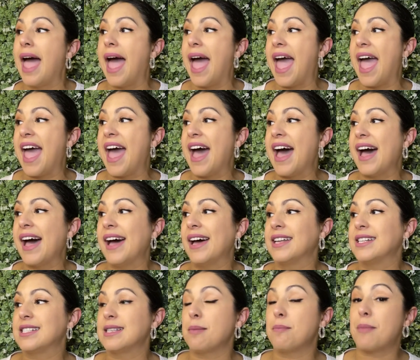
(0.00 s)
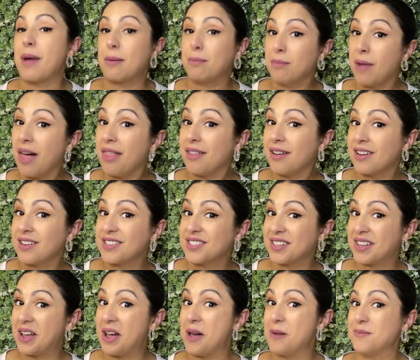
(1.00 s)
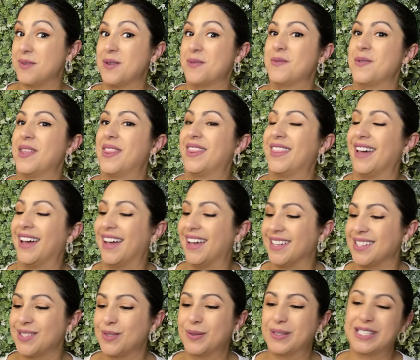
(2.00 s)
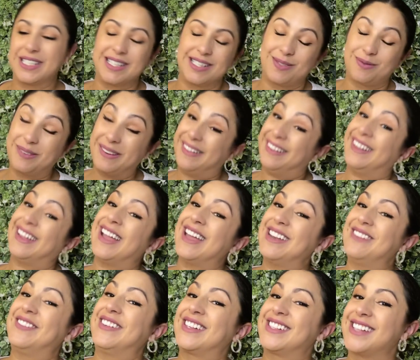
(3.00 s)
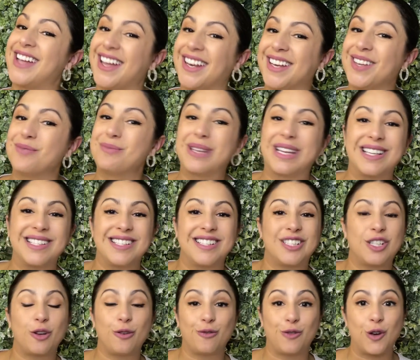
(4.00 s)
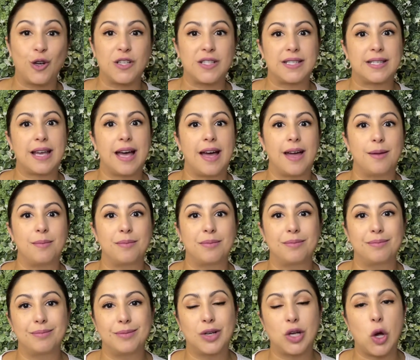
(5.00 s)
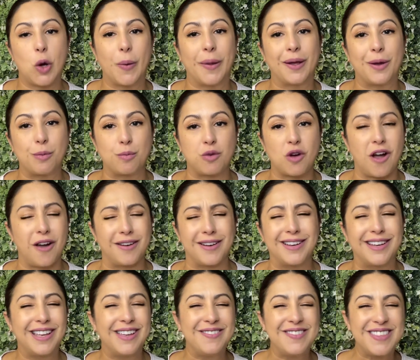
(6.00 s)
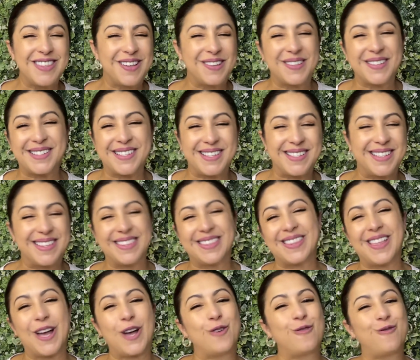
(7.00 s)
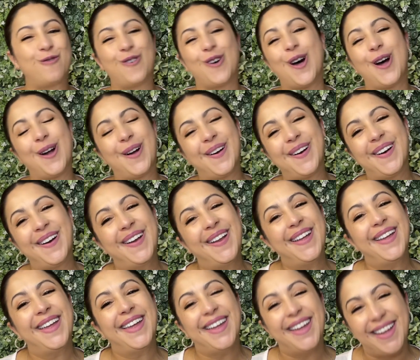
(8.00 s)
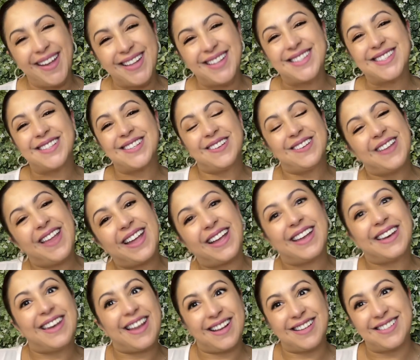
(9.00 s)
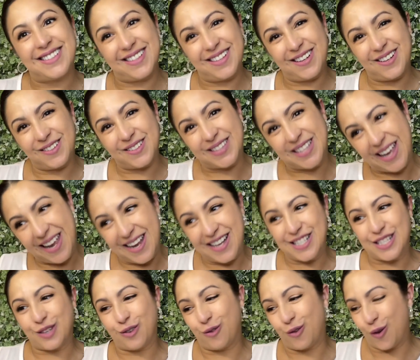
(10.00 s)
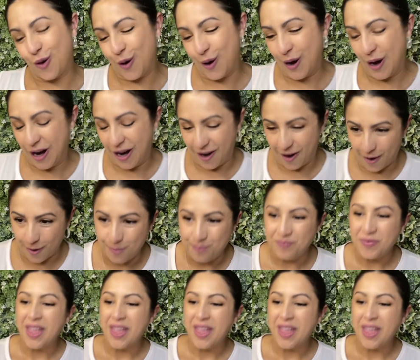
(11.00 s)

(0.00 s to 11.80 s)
And my mother's coming with us, which is really kind of exciting because it's her first time going abroad. And even though this isn't that far, it's still like a nice little taste for her.